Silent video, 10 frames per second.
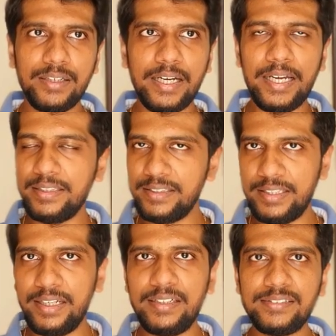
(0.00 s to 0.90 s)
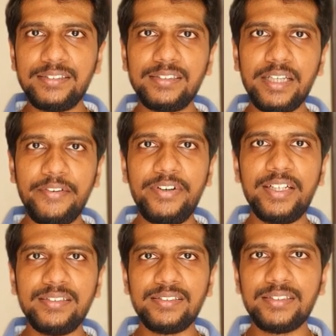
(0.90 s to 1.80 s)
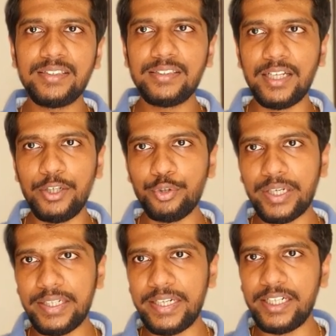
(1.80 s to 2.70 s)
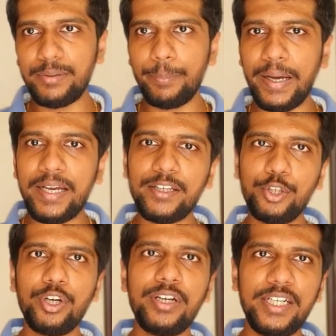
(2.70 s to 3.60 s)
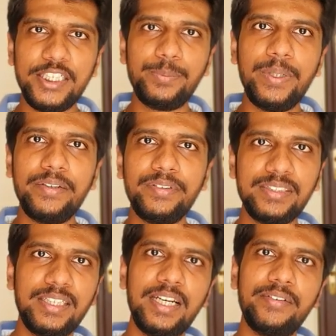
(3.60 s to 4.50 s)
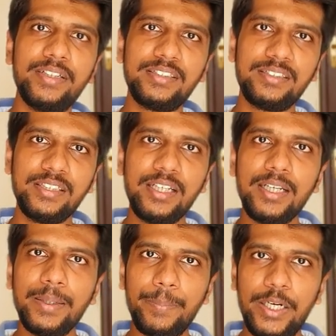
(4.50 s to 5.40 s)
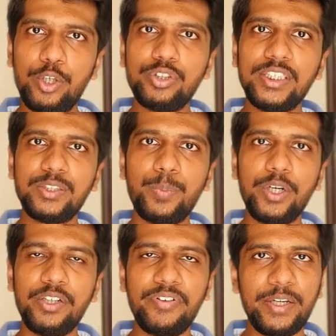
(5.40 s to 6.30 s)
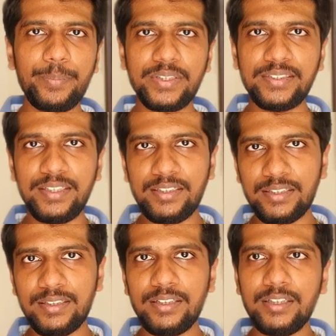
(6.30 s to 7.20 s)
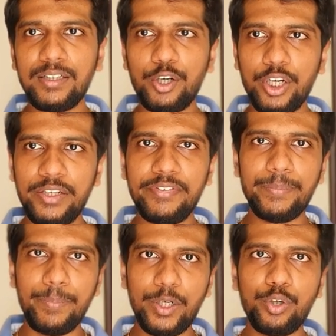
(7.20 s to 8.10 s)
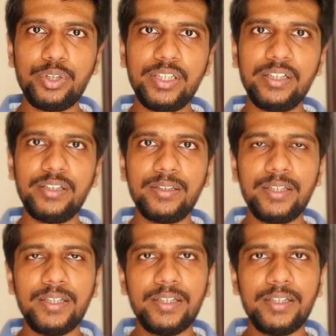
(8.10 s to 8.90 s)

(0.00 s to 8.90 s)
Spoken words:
and there is evidence that you can get back your HbA1c levels below 6.5% or even below the